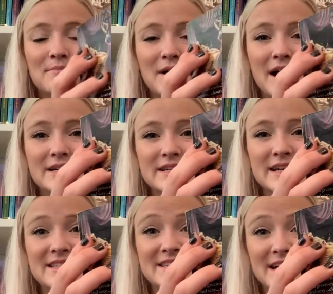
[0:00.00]
But
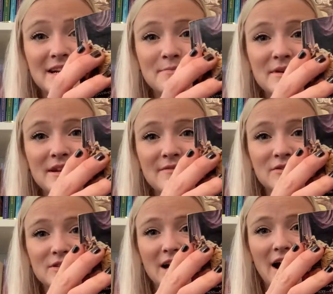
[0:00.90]
it's set in
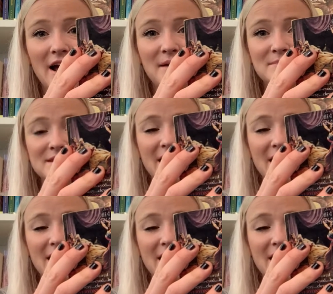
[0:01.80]
medieval times,